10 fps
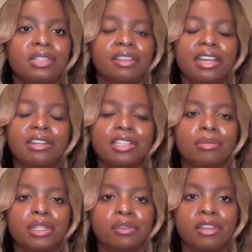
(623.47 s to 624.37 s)
So thank you
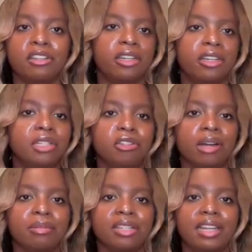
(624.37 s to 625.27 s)
so much for the gems you
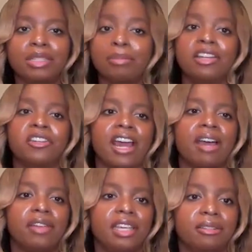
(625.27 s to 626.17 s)
dropped today. It was a pleasure
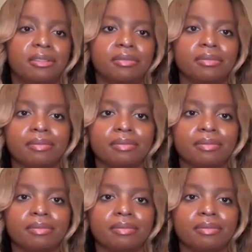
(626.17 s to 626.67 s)
having you.